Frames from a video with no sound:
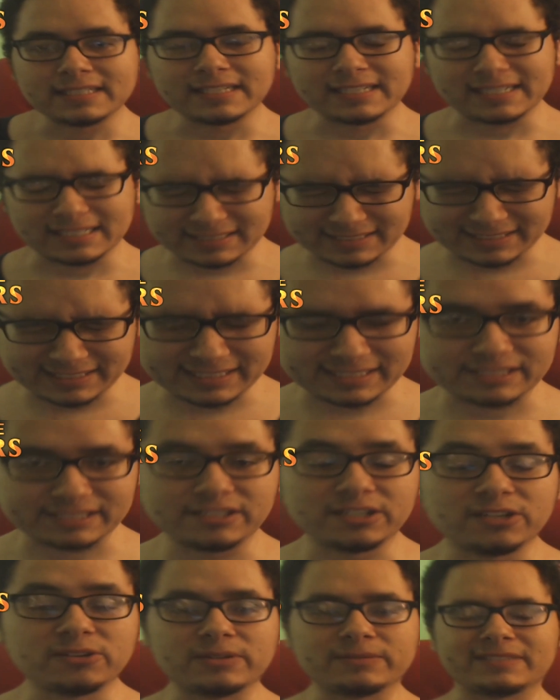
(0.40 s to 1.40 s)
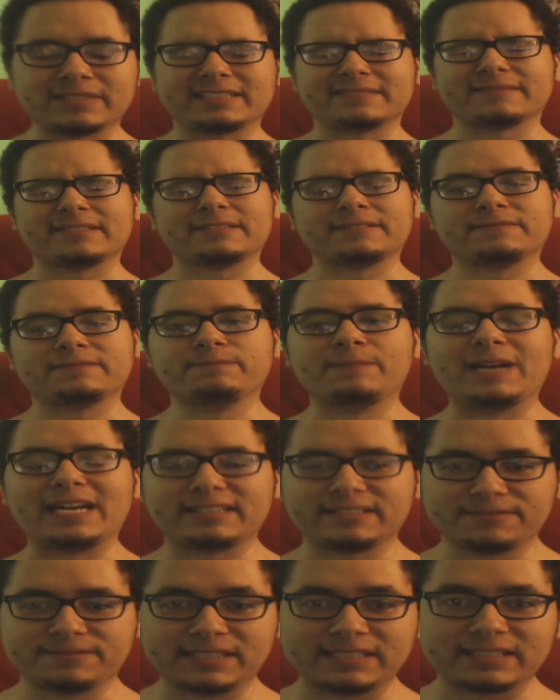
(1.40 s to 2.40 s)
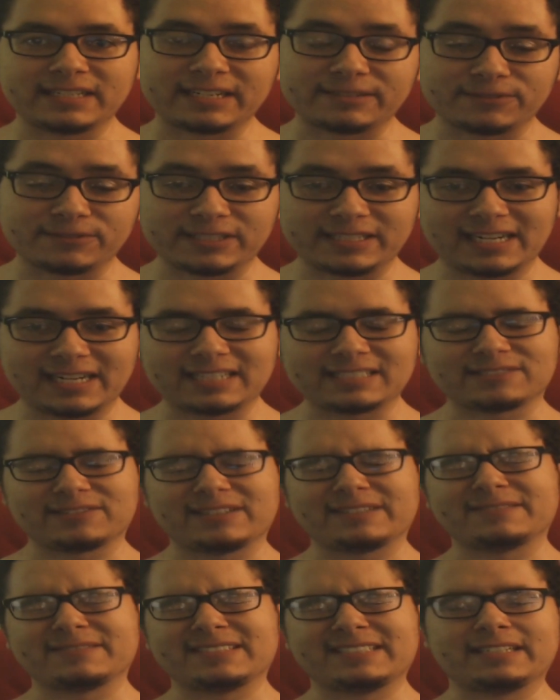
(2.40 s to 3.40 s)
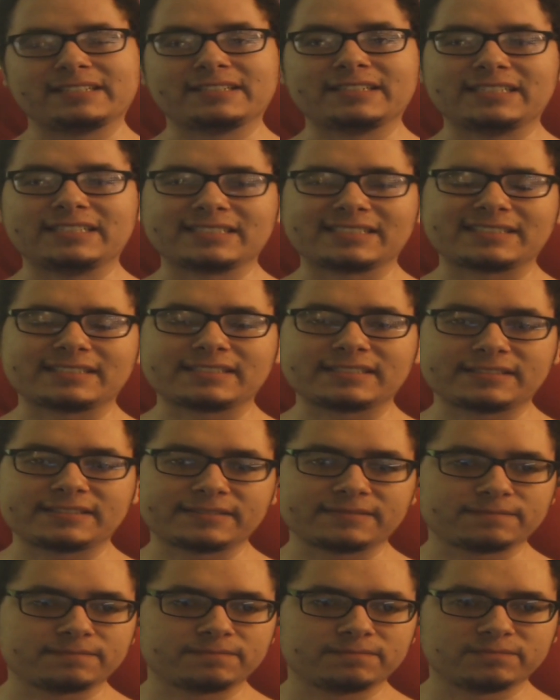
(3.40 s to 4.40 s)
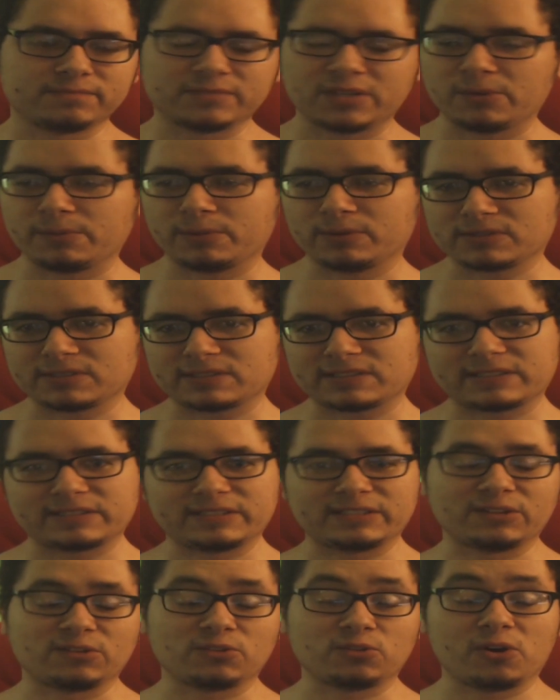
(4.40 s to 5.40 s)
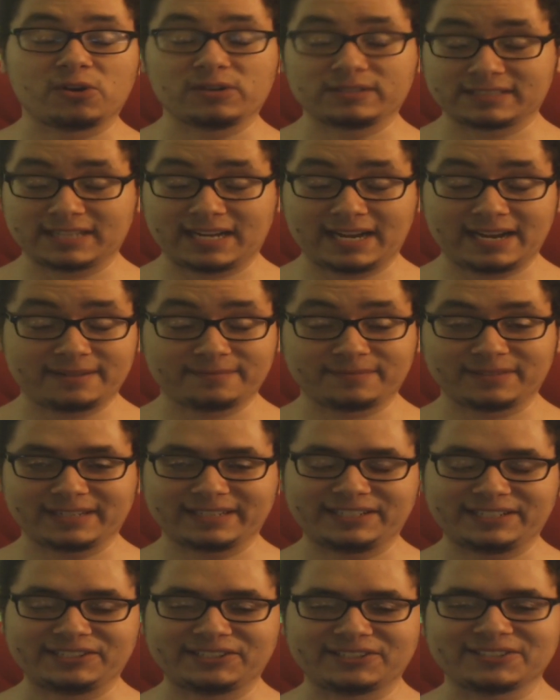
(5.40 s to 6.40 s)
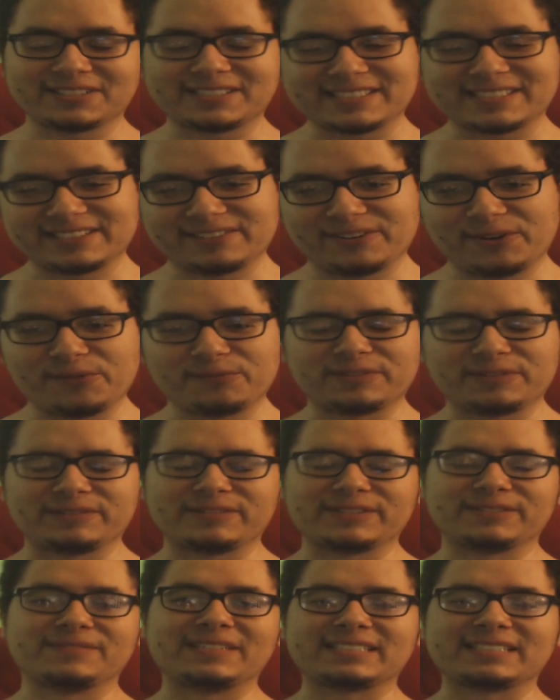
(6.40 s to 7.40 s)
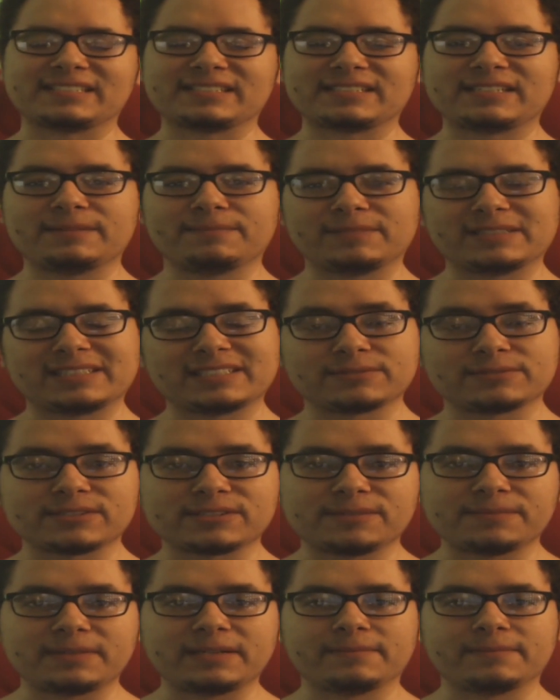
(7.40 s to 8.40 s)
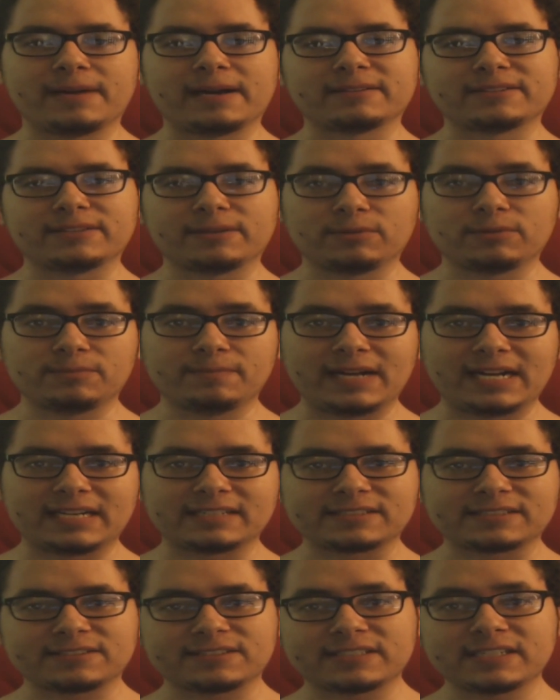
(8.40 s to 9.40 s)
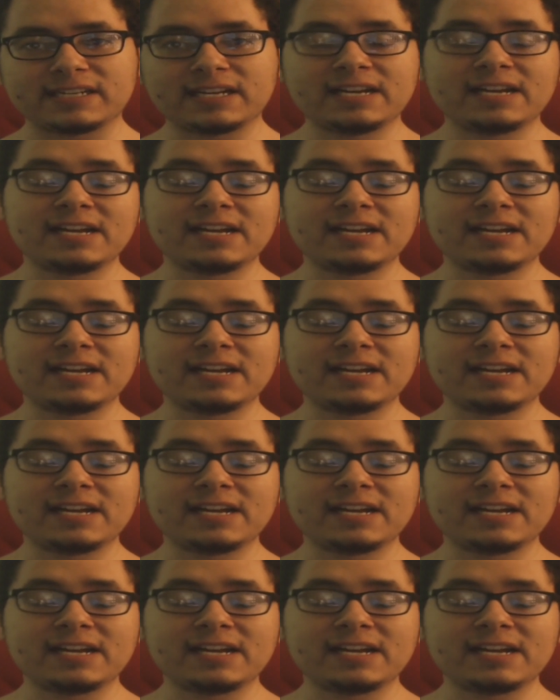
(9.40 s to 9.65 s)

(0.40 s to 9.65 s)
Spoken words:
Hey guys, Jsnow, and we have a Magic vlog for you guys. I haven't done this almost in a long time, like years, so hopefully we don't mess this up. But this one's gonna be about Double Masters